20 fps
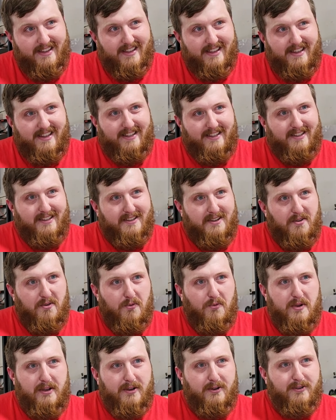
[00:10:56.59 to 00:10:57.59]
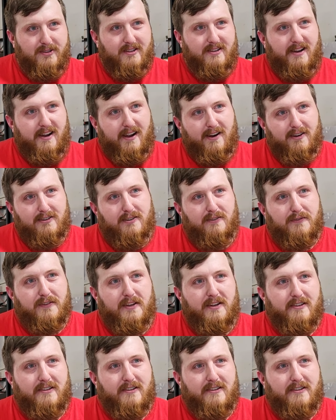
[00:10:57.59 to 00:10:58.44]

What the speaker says: getting wheels and tires to fit